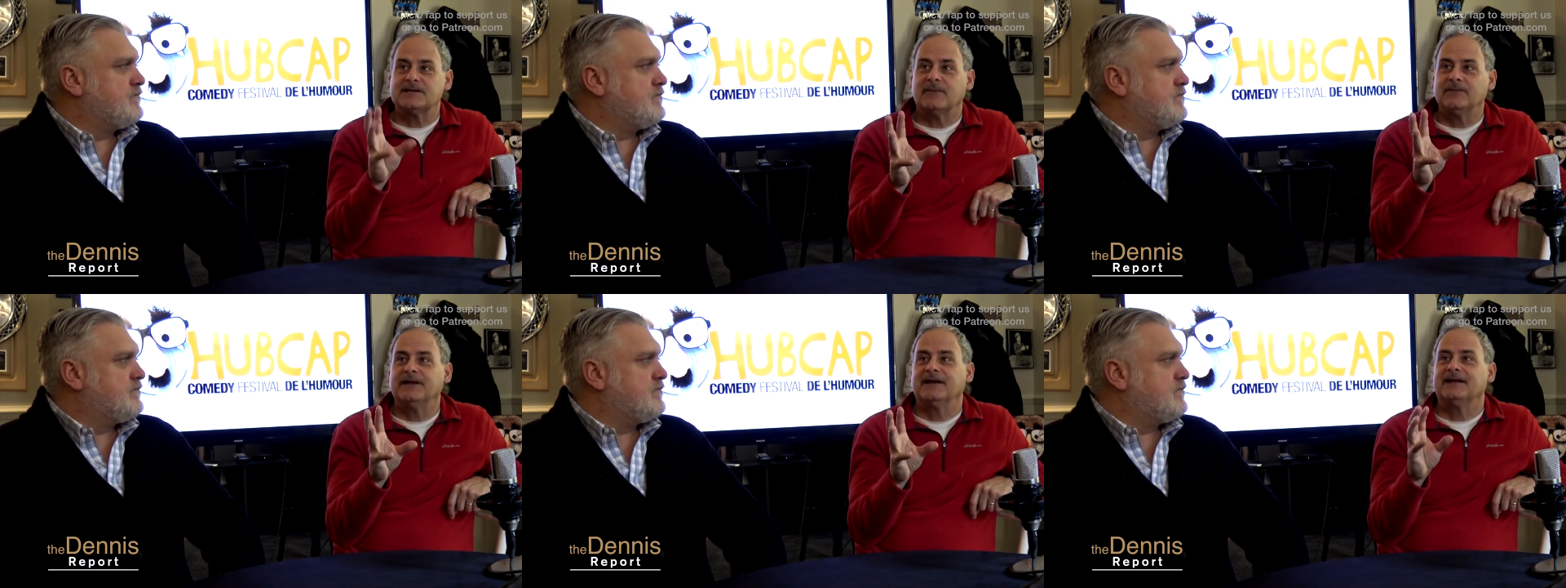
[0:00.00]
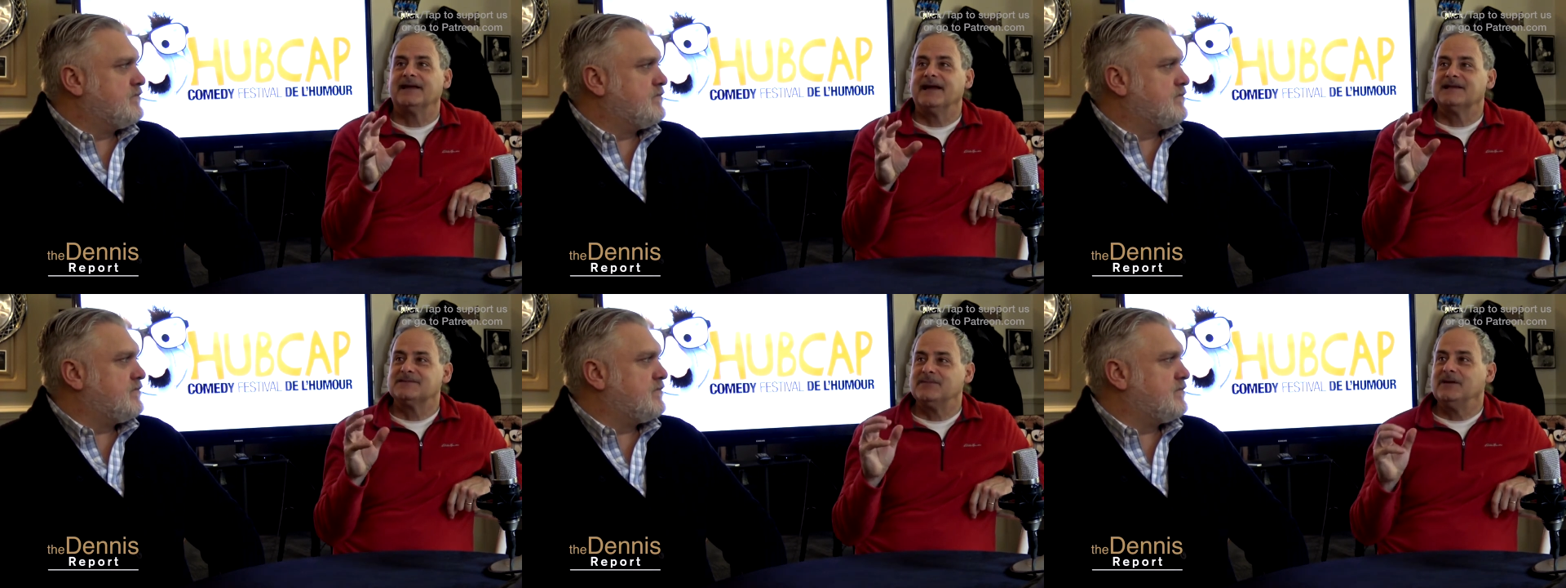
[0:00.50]
Speaker 1: something that
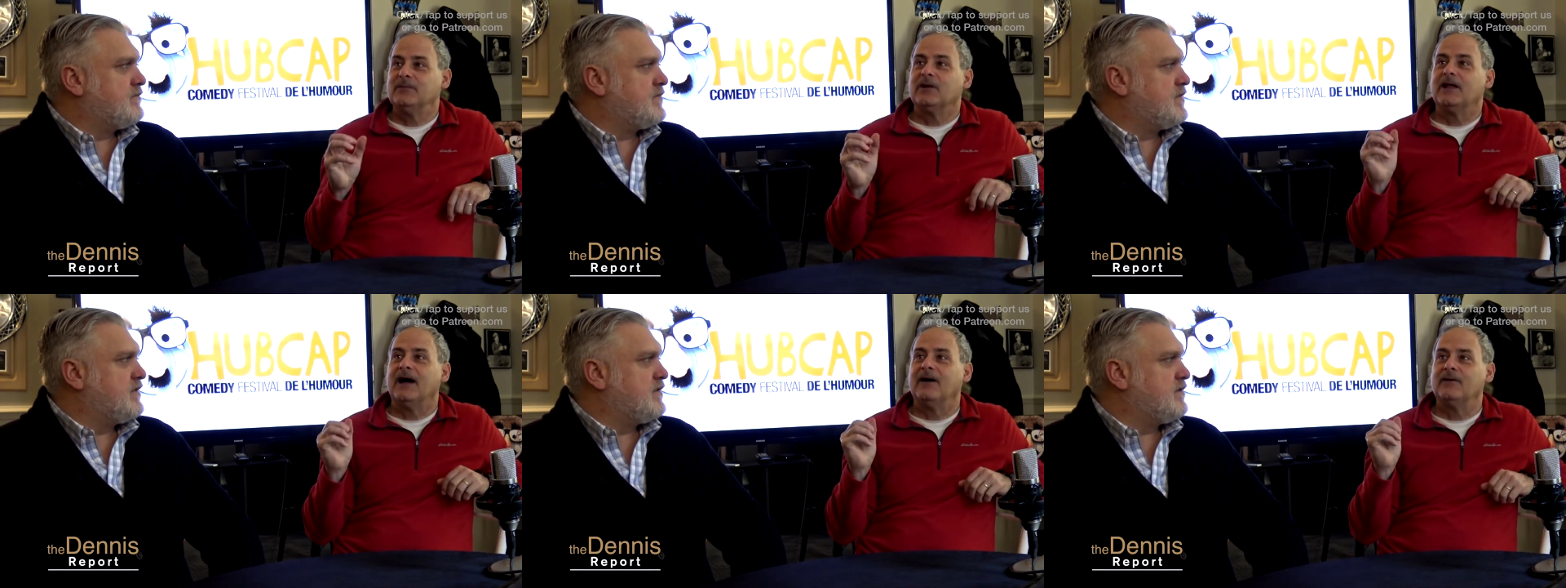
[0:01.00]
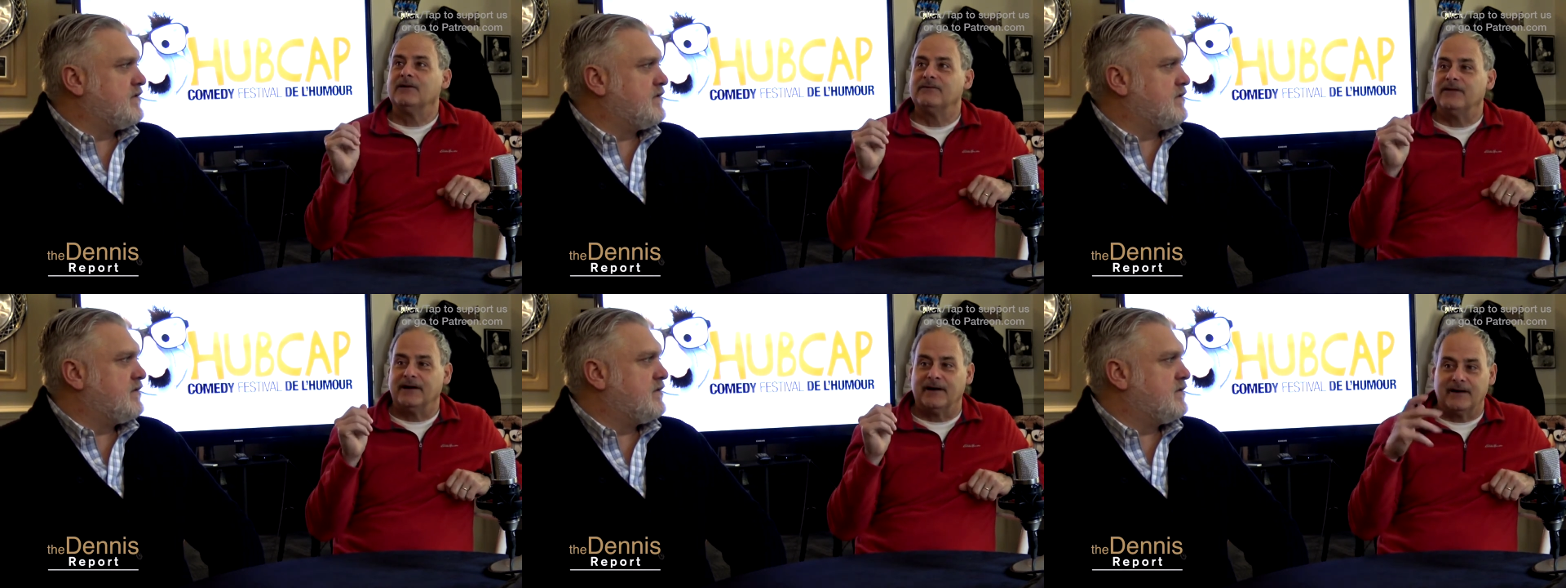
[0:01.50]
gets people out of
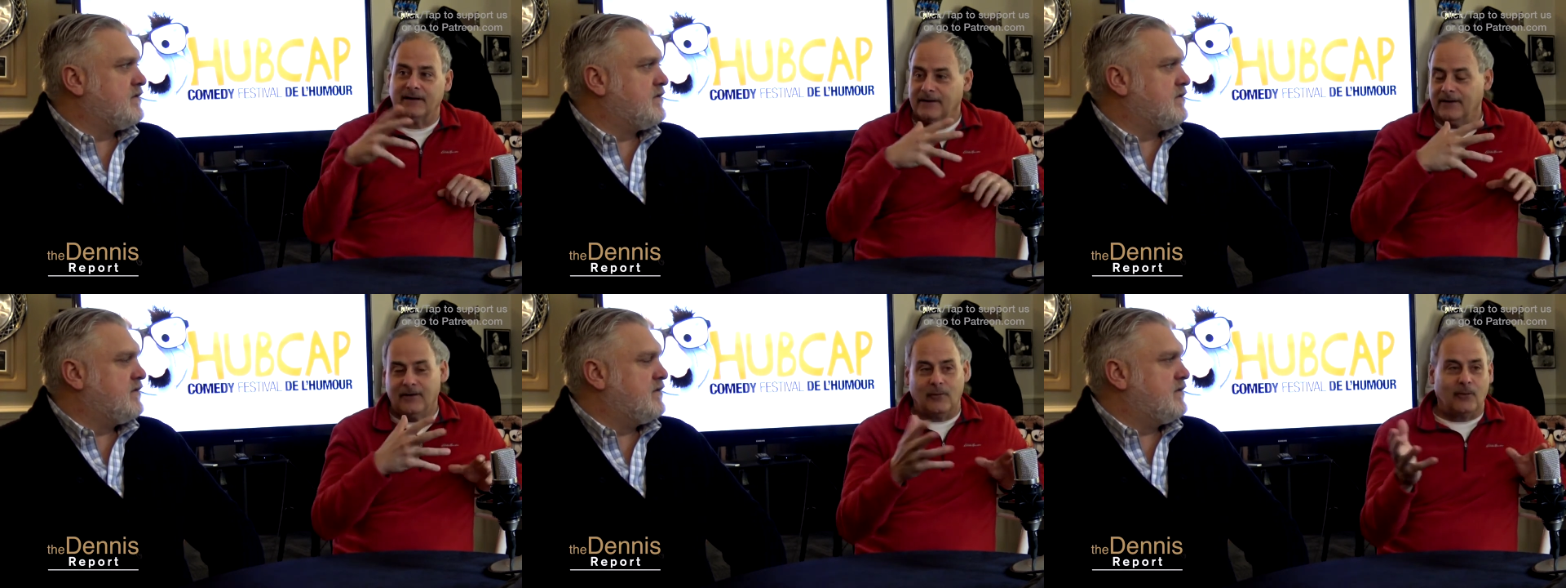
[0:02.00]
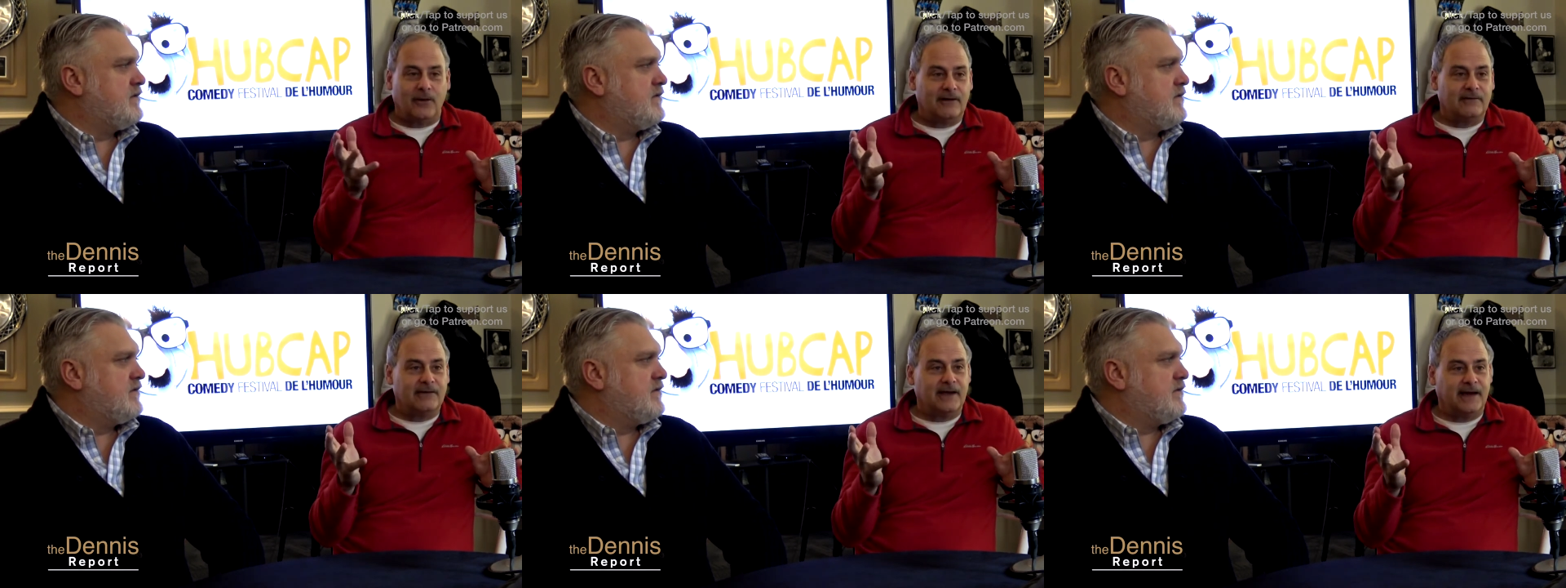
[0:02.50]
their
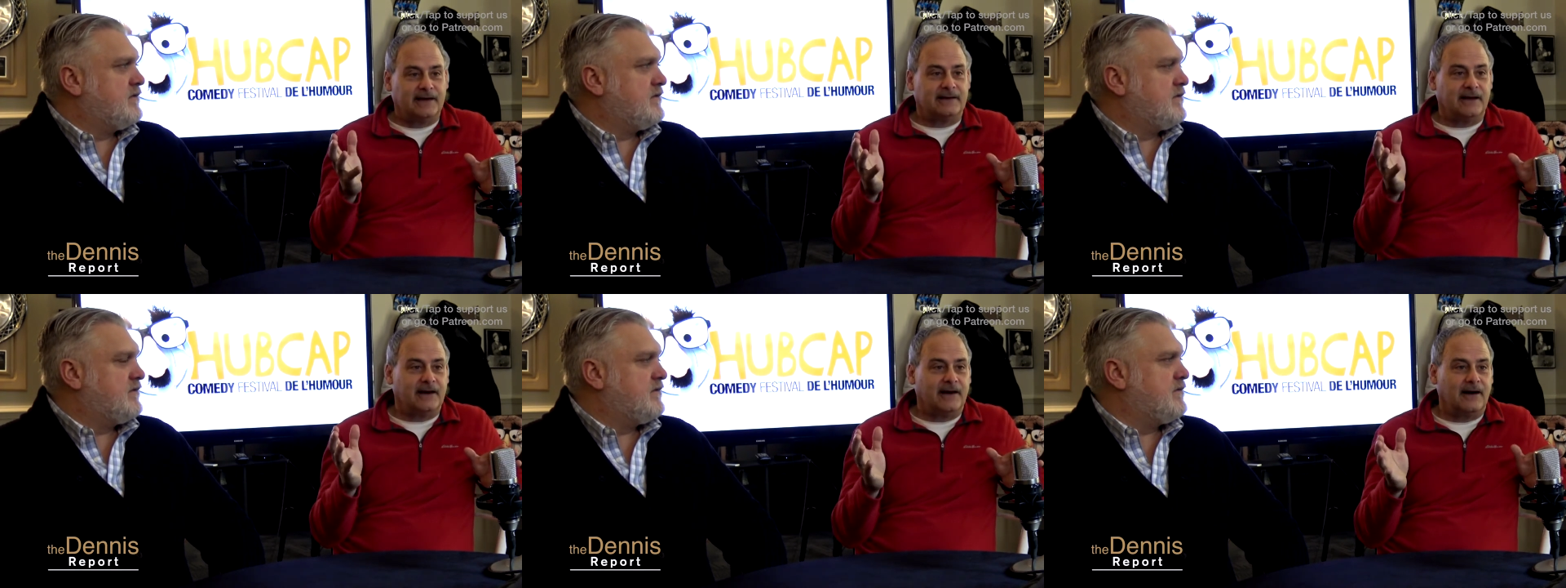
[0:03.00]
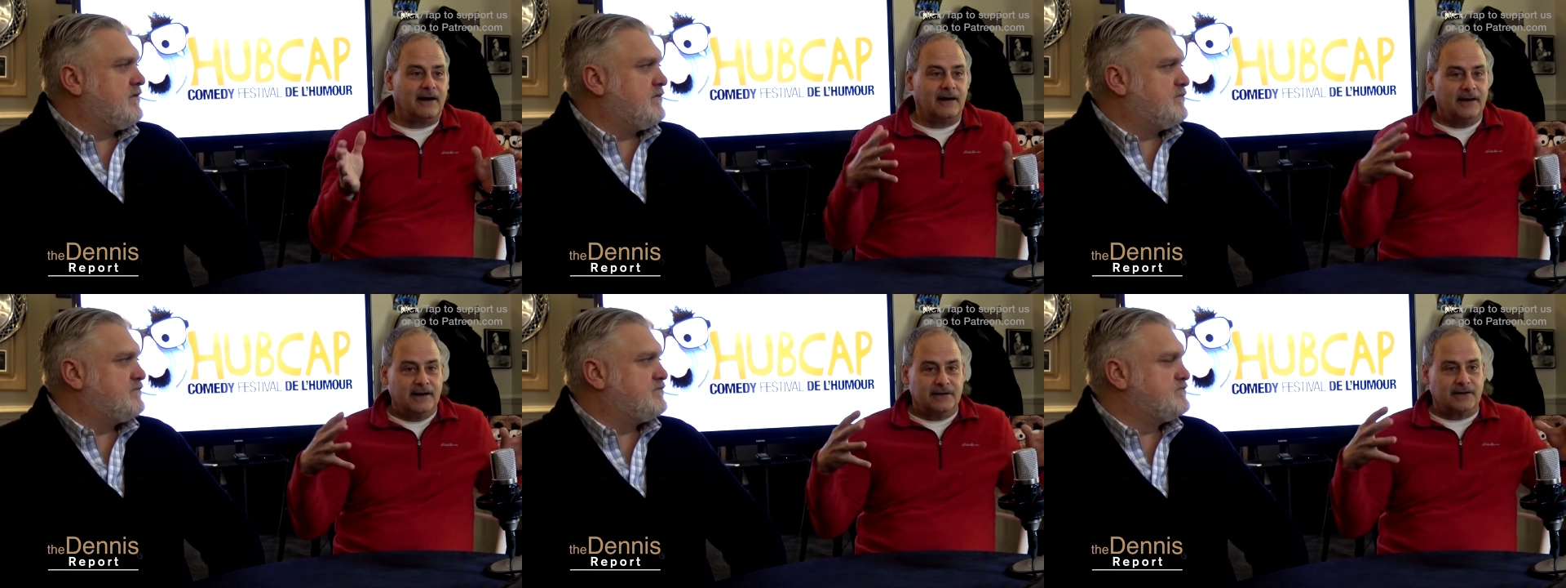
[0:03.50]
wherever the heck they
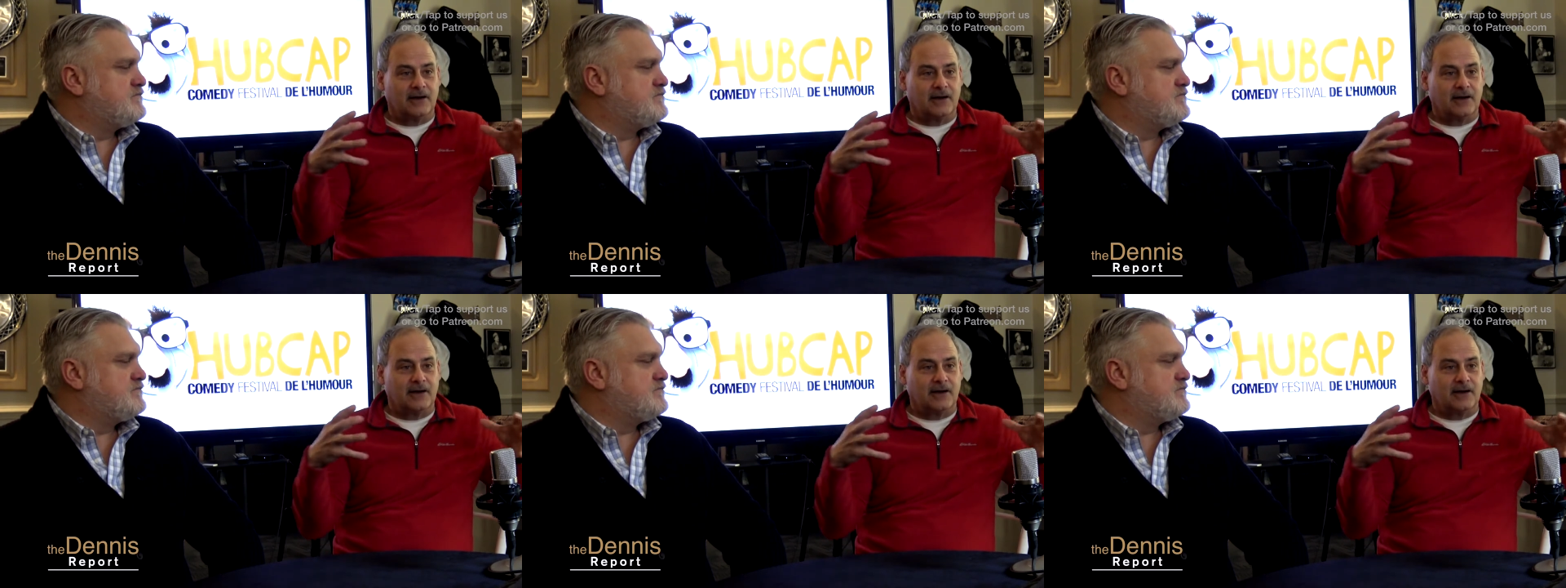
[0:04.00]
are yeah.